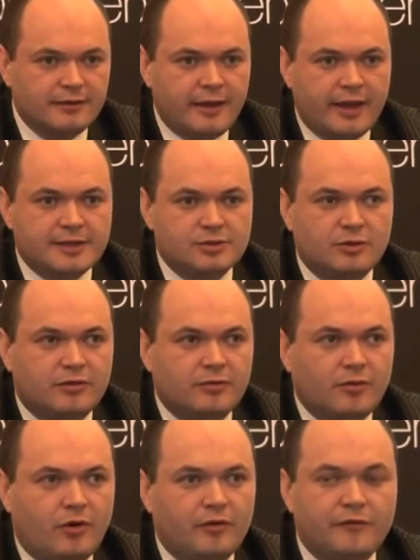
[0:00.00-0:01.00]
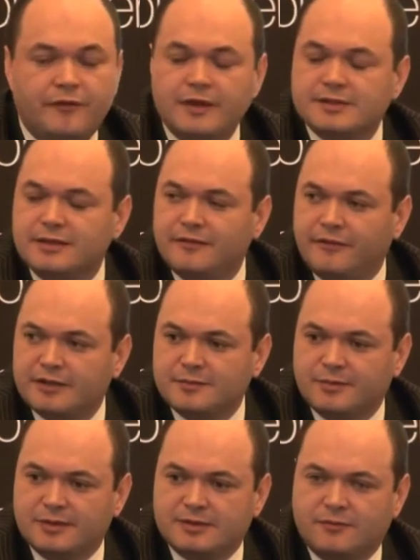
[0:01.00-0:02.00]
tax on fixed
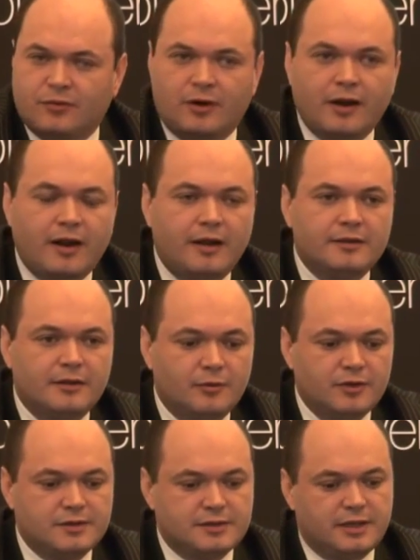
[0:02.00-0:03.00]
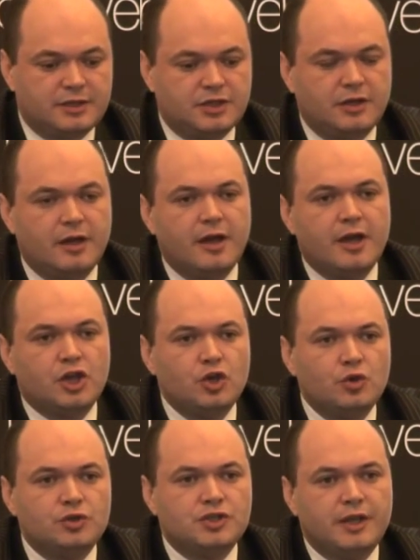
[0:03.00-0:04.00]
investments for a country with such a
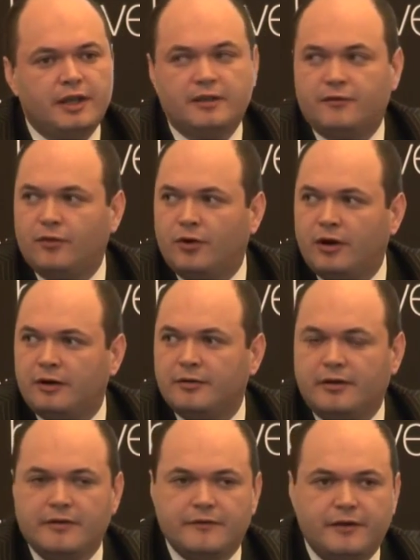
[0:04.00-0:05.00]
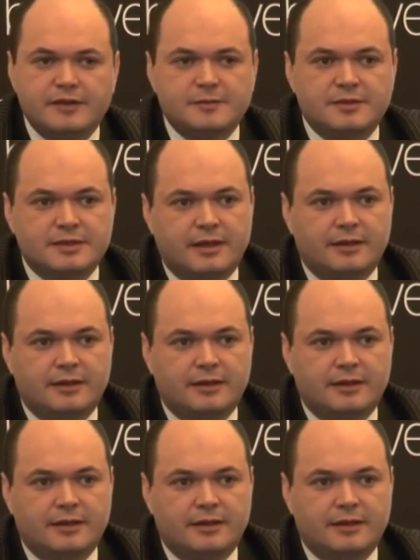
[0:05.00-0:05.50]
huge need for investments,